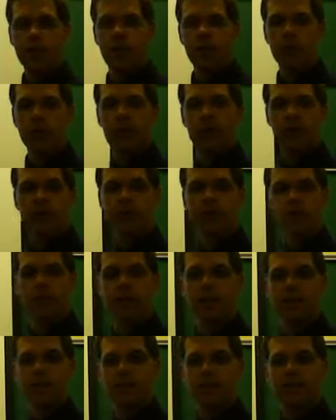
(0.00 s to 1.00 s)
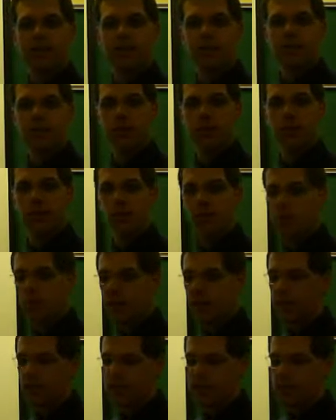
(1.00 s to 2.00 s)
showed his intelligence.
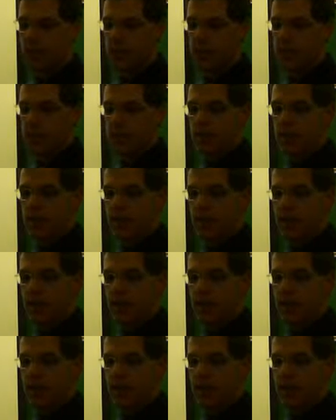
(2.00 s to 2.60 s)
Well,